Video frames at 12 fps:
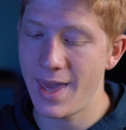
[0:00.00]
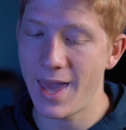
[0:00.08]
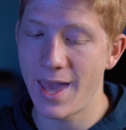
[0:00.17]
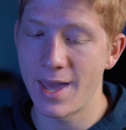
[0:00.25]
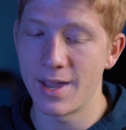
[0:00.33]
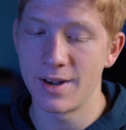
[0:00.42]

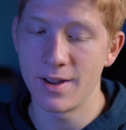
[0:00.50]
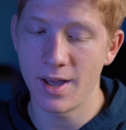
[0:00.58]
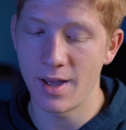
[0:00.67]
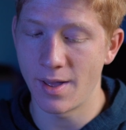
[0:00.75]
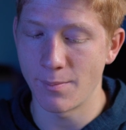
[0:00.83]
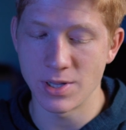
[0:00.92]
And
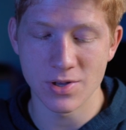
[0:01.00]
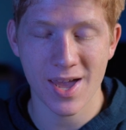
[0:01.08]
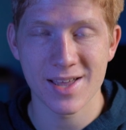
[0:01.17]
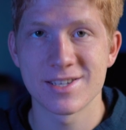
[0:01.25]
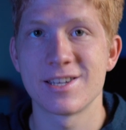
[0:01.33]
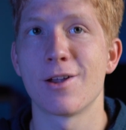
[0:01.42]
uh, I mean, you
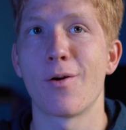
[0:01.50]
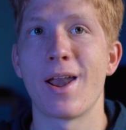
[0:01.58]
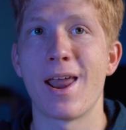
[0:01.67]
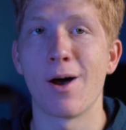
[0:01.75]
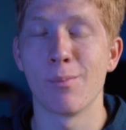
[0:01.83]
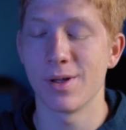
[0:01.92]
can't see it right
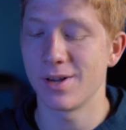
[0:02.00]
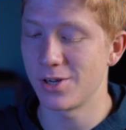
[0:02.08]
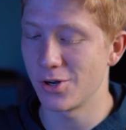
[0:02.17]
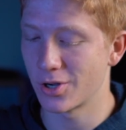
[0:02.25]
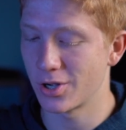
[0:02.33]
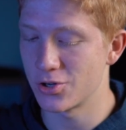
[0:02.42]
now, but
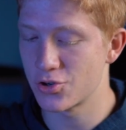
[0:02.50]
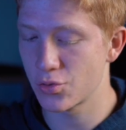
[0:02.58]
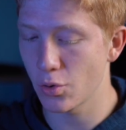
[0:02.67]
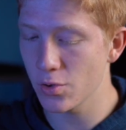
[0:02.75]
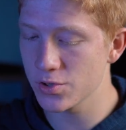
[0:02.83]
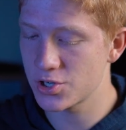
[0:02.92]
your
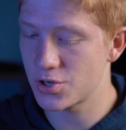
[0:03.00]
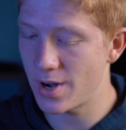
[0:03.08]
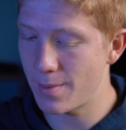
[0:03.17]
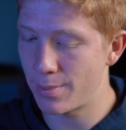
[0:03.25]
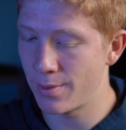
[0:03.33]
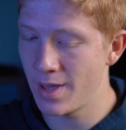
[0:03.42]
control
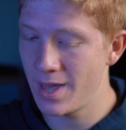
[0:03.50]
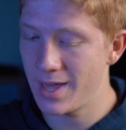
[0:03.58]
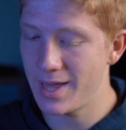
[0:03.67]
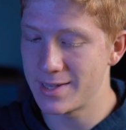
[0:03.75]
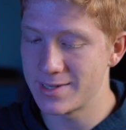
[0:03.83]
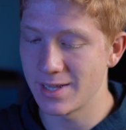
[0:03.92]
strip
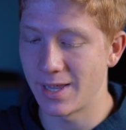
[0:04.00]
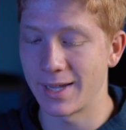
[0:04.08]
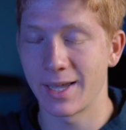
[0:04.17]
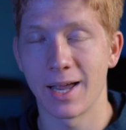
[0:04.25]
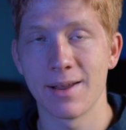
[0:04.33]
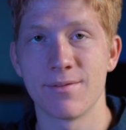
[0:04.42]
is
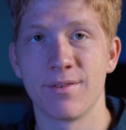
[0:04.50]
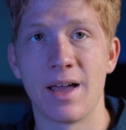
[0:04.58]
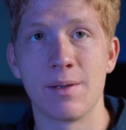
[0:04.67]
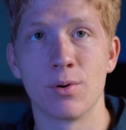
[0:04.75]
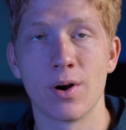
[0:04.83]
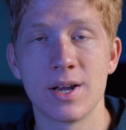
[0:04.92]
like kind of
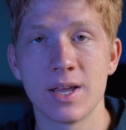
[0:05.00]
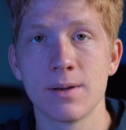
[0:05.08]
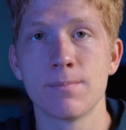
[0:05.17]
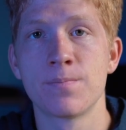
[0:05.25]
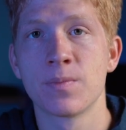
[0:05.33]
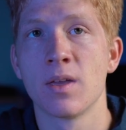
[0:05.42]

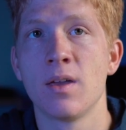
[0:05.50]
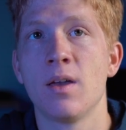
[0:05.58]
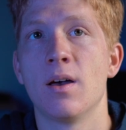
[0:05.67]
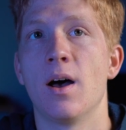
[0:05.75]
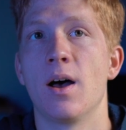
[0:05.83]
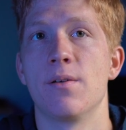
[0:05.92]
vibrating.
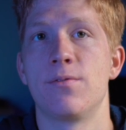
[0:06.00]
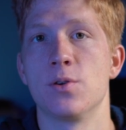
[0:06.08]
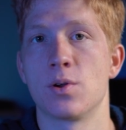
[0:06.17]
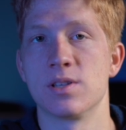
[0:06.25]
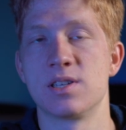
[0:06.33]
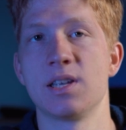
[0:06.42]
Uh, if
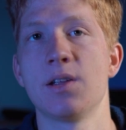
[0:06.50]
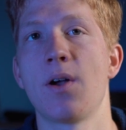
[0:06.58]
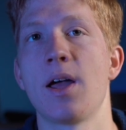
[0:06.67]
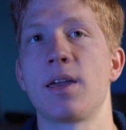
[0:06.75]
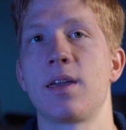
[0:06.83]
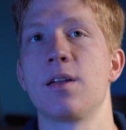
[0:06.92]
you can see
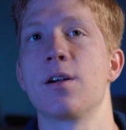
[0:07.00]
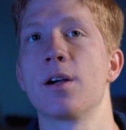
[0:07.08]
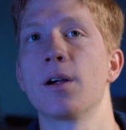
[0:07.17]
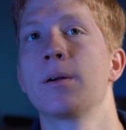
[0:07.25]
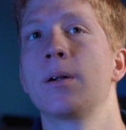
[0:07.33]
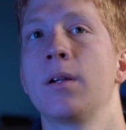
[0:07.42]
right
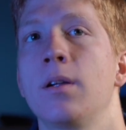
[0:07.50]
here,